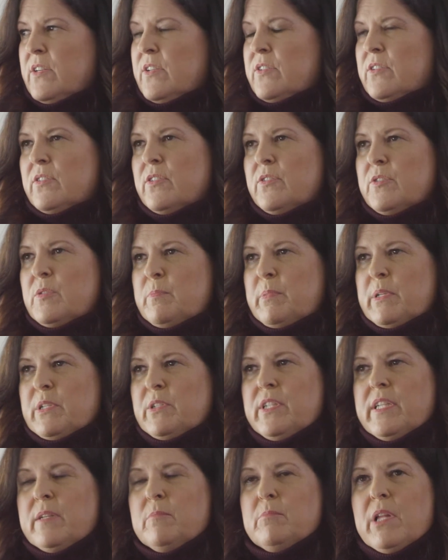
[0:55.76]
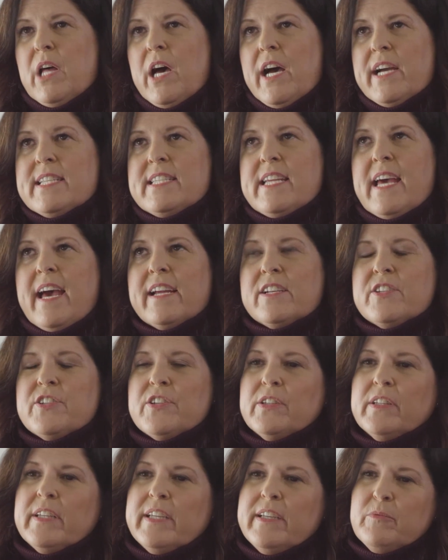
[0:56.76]
So those building blocks
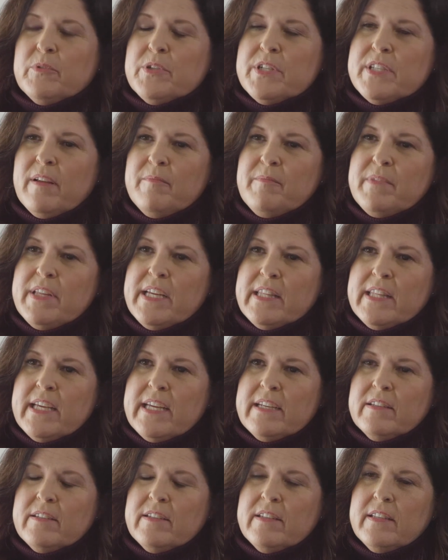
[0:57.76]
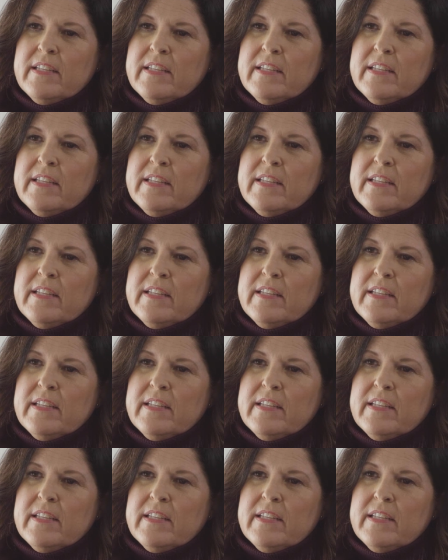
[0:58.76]
actually were something that